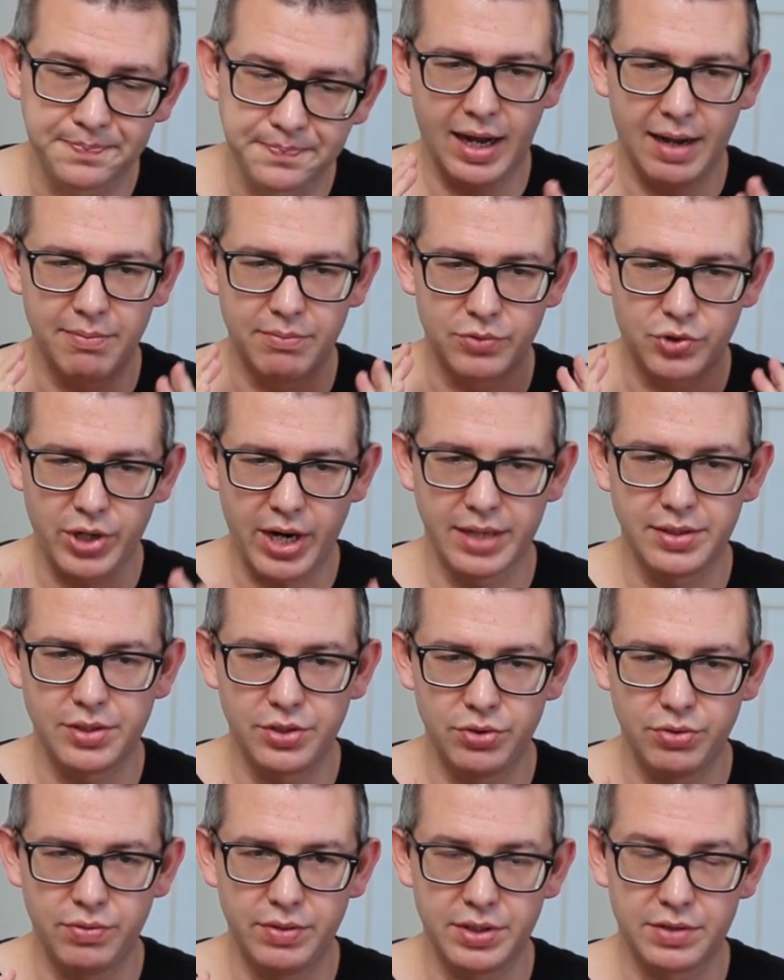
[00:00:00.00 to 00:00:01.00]
I'm trying to
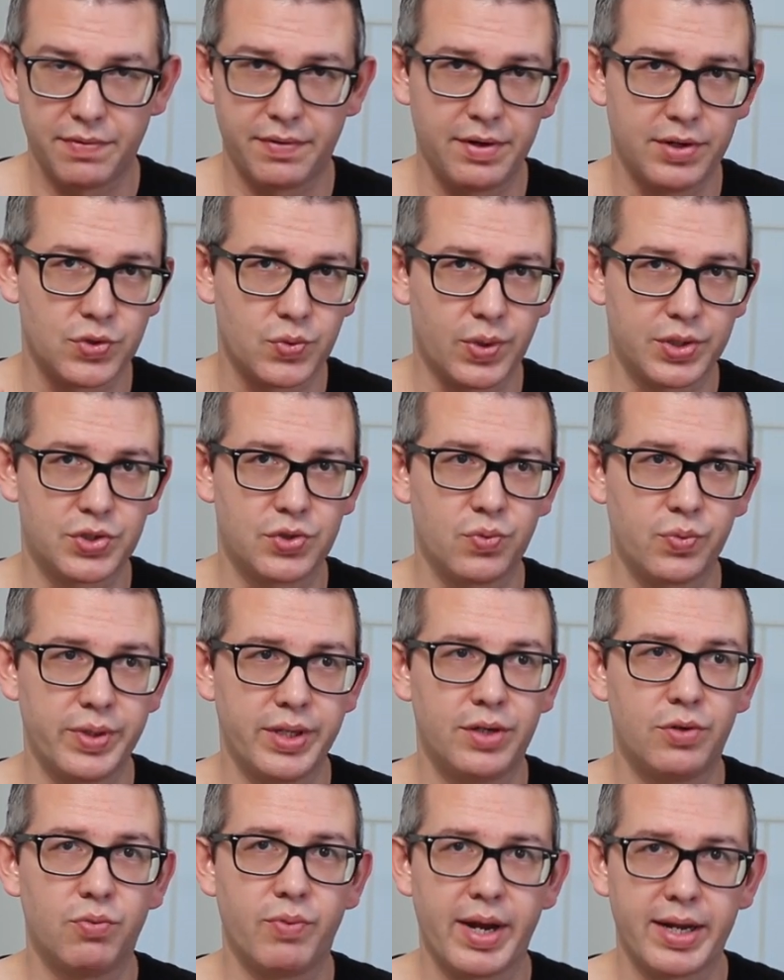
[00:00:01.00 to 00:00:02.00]
do these videos once a
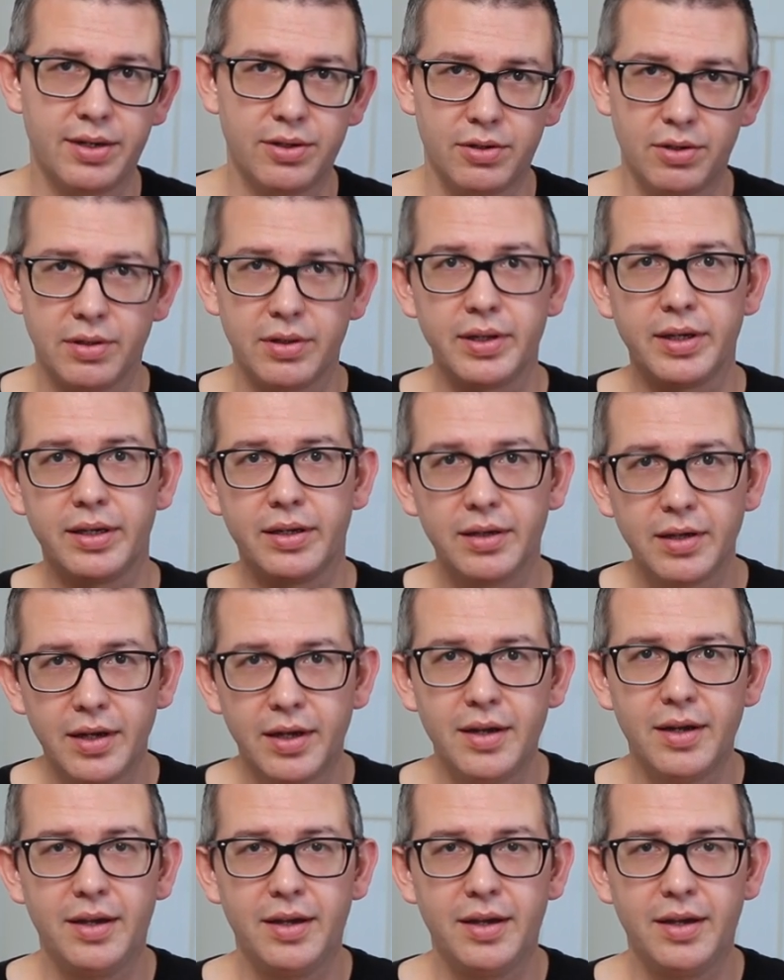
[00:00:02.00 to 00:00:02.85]
week regularly,